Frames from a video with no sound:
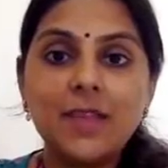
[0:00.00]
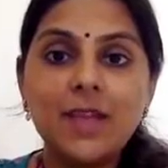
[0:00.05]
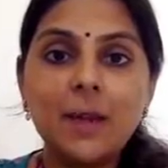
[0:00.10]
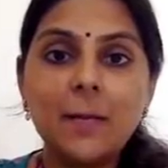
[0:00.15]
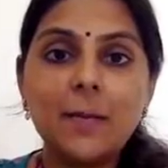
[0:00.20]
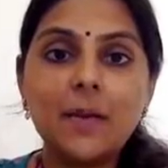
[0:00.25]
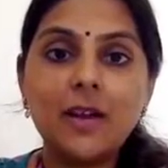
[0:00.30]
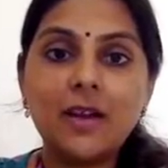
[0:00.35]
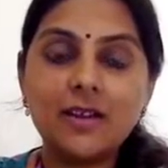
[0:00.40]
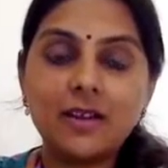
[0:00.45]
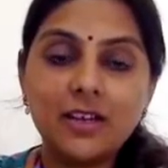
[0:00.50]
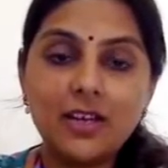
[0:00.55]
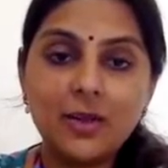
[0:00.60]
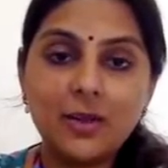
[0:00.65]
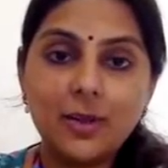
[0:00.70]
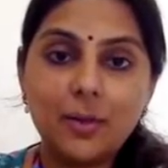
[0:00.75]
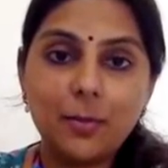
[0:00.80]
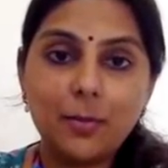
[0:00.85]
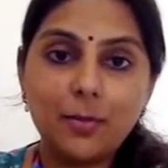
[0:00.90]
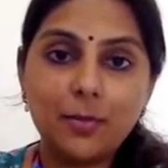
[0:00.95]
I'm
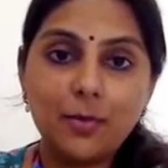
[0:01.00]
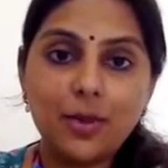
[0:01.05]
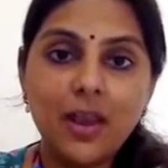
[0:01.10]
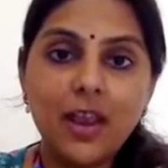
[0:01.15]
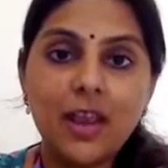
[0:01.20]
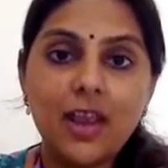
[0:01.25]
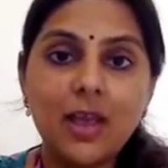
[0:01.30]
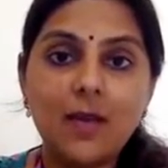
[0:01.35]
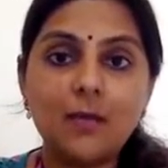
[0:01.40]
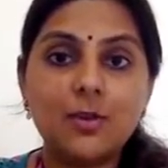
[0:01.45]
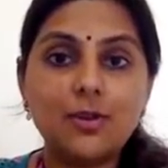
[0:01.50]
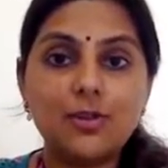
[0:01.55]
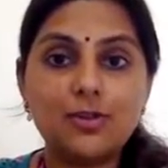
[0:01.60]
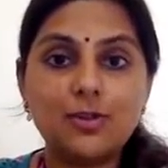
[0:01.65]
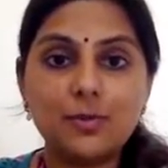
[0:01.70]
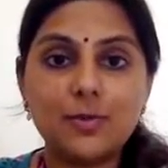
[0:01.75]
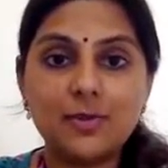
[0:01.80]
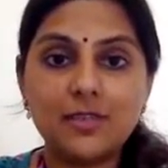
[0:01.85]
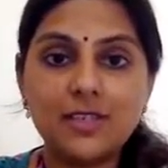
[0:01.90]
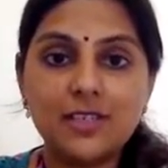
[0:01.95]
currently on a break. I want to
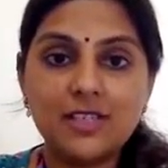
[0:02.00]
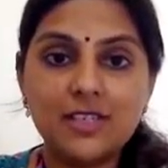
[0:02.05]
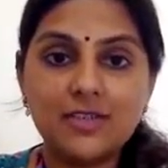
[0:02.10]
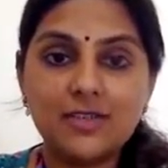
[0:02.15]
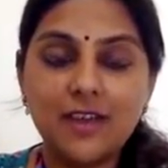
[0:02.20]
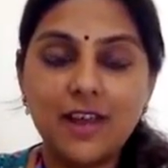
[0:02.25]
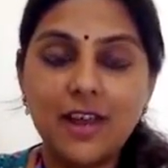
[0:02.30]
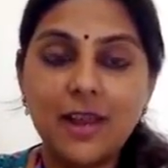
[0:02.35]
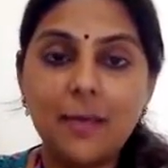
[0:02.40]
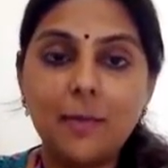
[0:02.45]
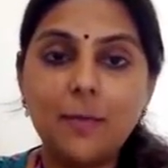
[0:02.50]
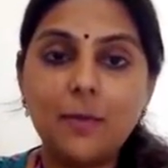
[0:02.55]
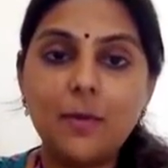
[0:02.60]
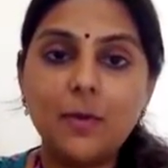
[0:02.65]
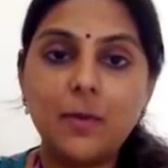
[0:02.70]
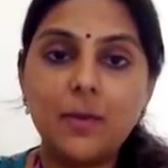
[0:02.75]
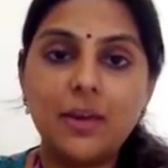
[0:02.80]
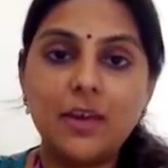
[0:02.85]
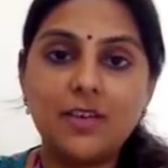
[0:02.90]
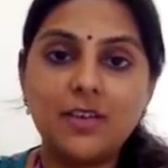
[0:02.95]
do business
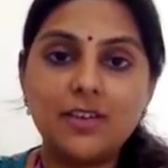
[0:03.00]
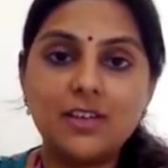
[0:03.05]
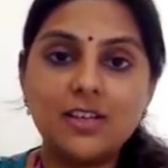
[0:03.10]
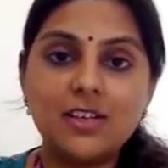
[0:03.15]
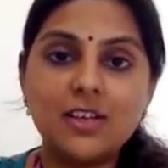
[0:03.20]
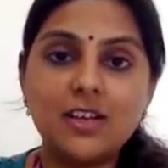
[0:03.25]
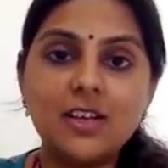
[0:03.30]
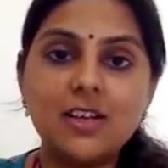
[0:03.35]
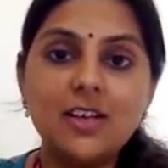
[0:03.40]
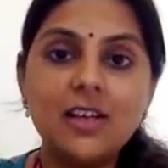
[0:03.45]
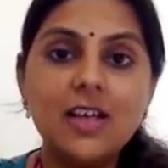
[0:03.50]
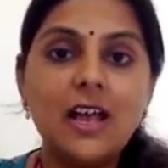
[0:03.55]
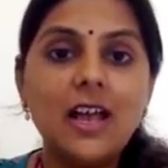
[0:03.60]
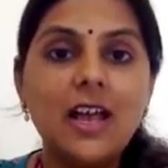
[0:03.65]
development when I return.